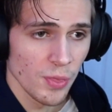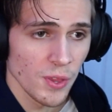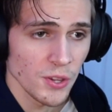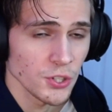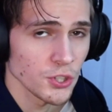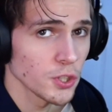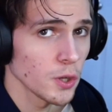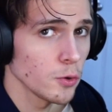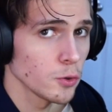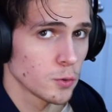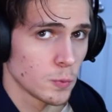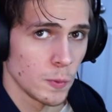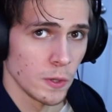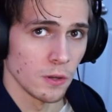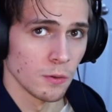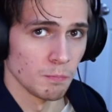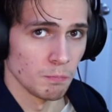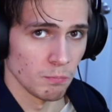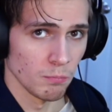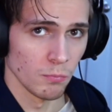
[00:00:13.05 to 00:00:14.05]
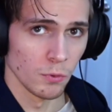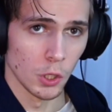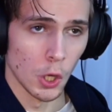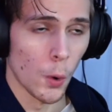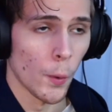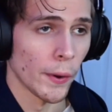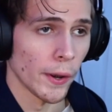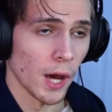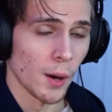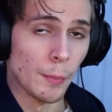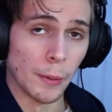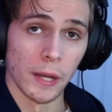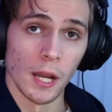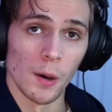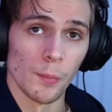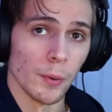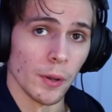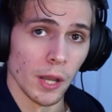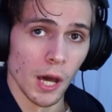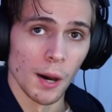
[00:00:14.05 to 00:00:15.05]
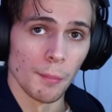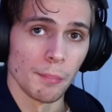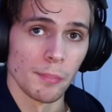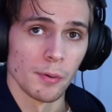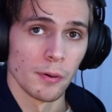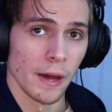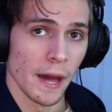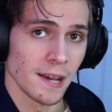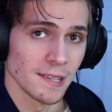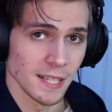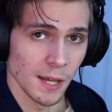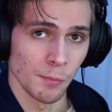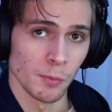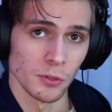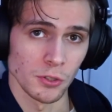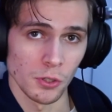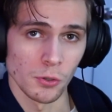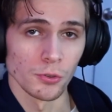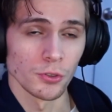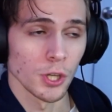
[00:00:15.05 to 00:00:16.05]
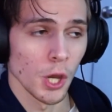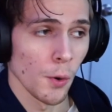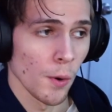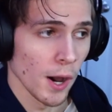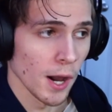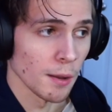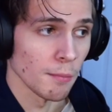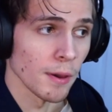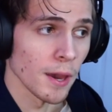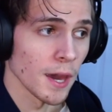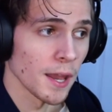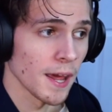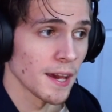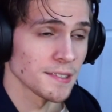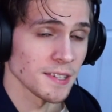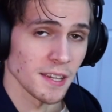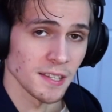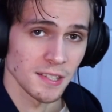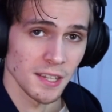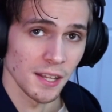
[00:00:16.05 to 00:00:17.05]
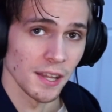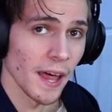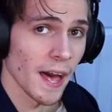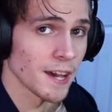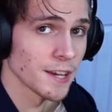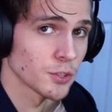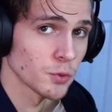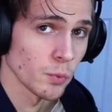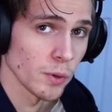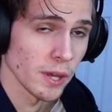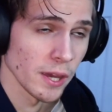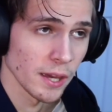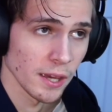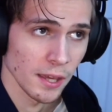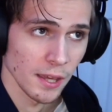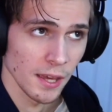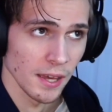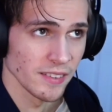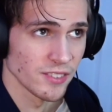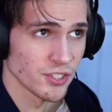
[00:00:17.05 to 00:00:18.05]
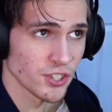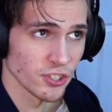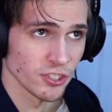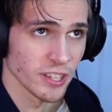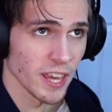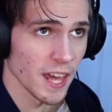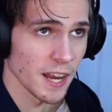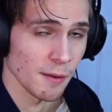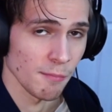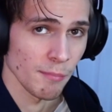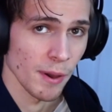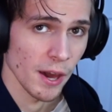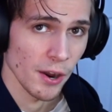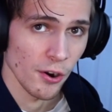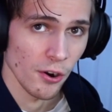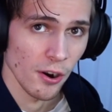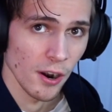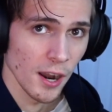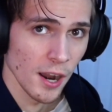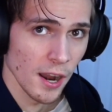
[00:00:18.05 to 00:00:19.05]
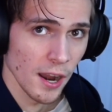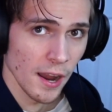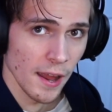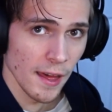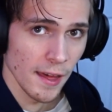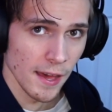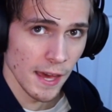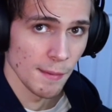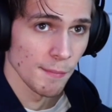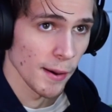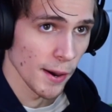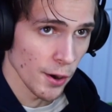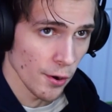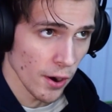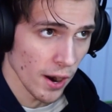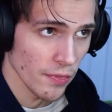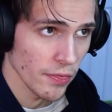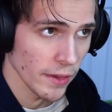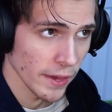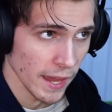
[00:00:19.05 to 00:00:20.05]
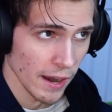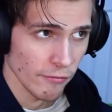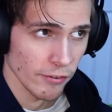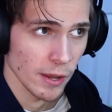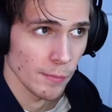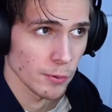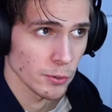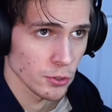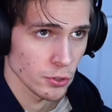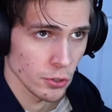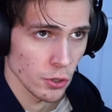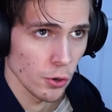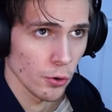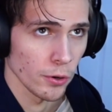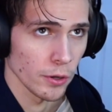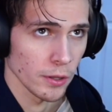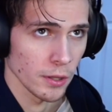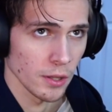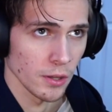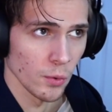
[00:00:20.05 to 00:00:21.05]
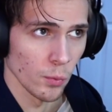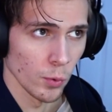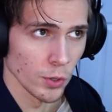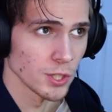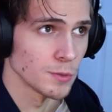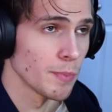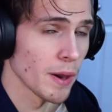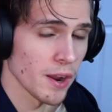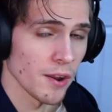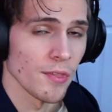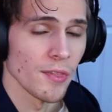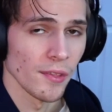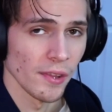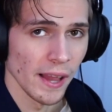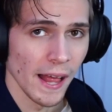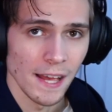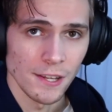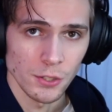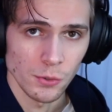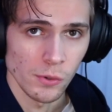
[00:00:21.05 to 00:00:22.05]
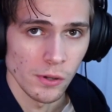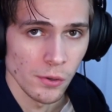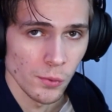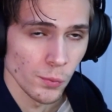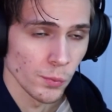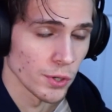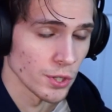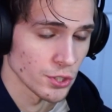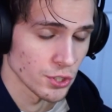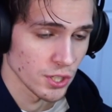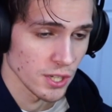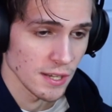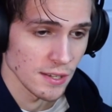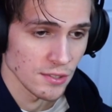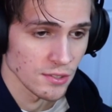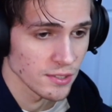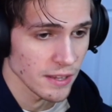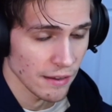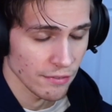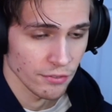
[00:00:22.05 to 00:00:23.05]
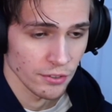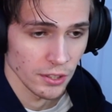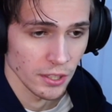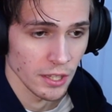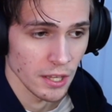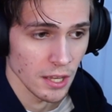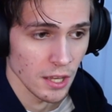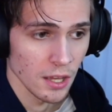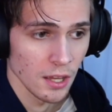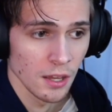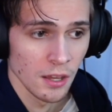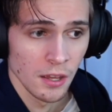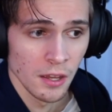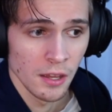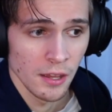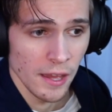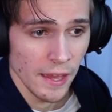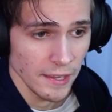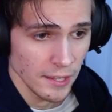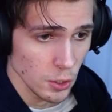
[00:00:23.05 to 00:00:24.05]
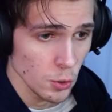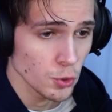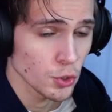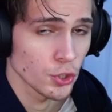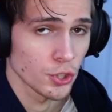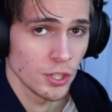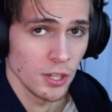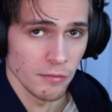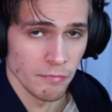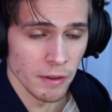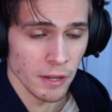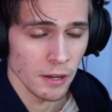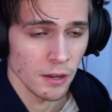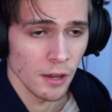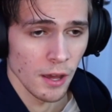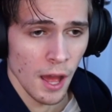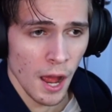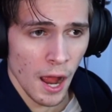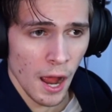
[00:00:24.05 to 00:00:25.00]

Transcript: this show's been going up and up and up as episodes go on, man. As I said last week, it's just getting better and better. I think every episode was better than the last one, which is definitely a huge achievement.